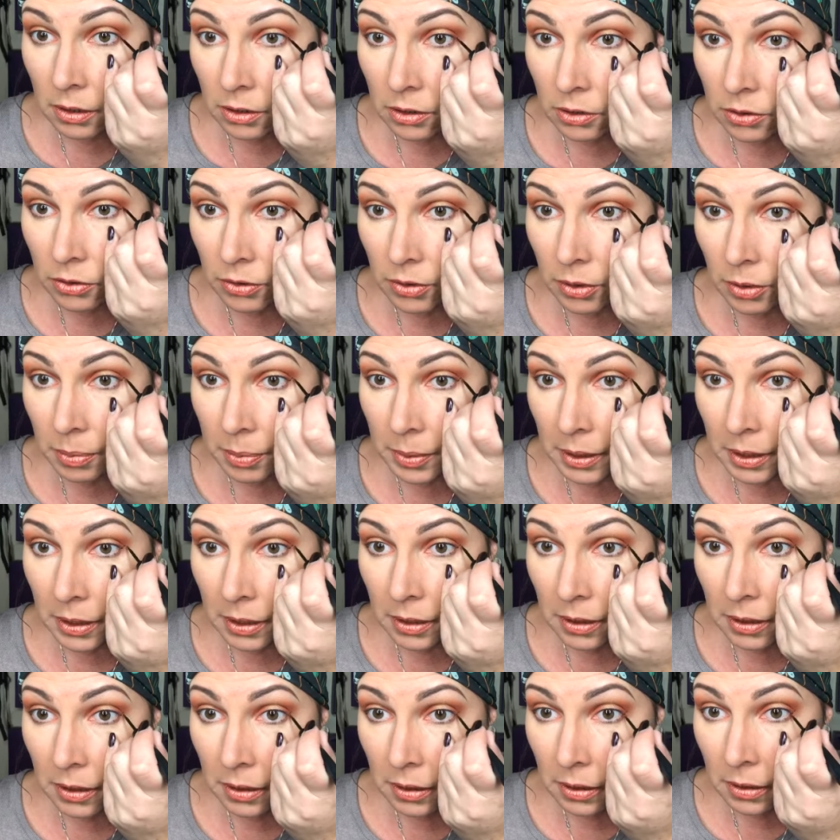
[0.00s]

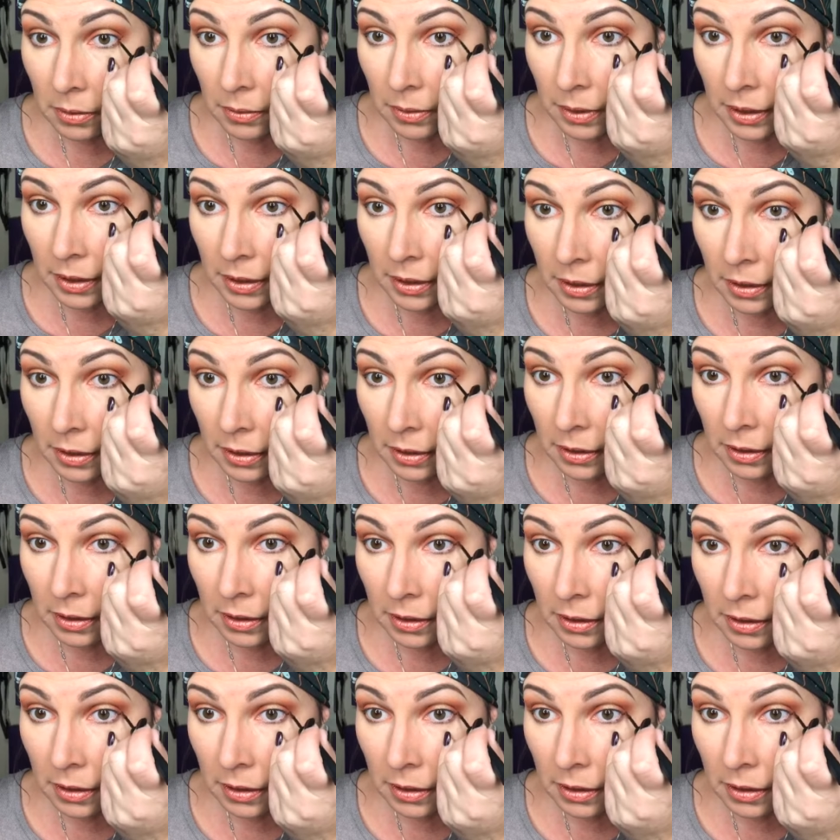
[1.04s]
droopy right here.